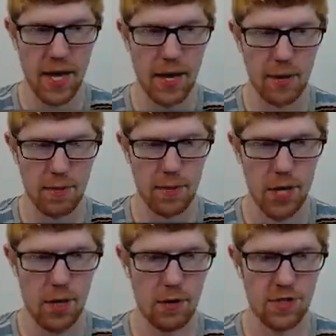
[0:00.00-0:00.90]
Hey,
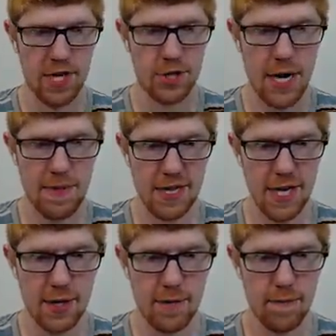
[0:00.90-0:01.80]
uh-oh, did I drop that
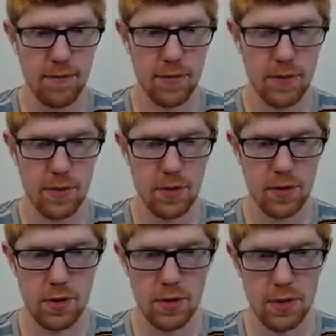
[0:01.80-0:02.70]
thing?
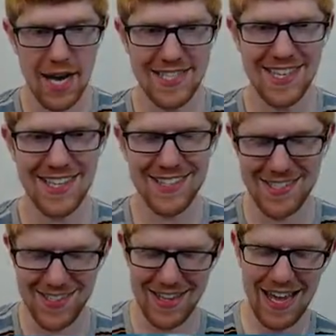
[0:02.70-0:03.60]
I
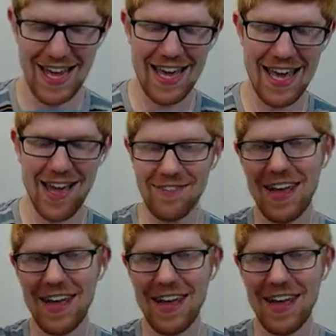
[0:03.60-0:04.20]
didn't. I have